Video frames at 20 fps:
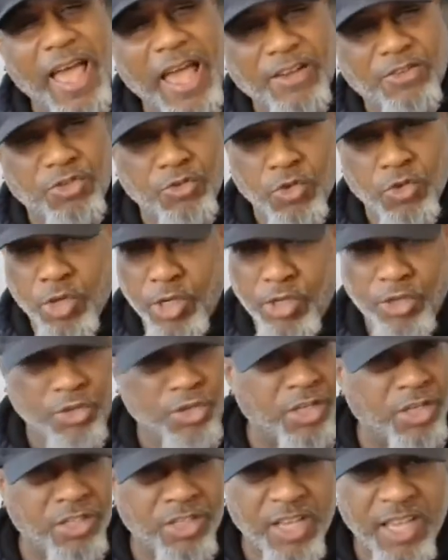action on it. You
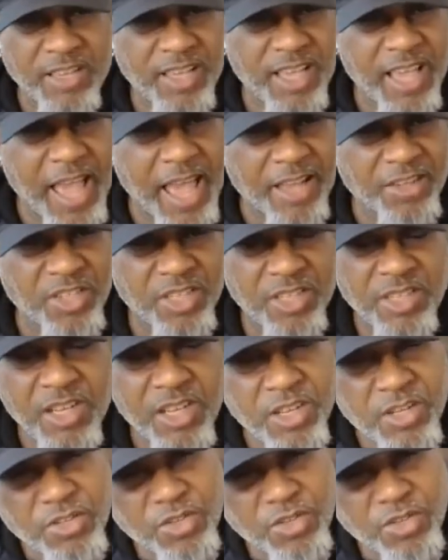didn't take the action.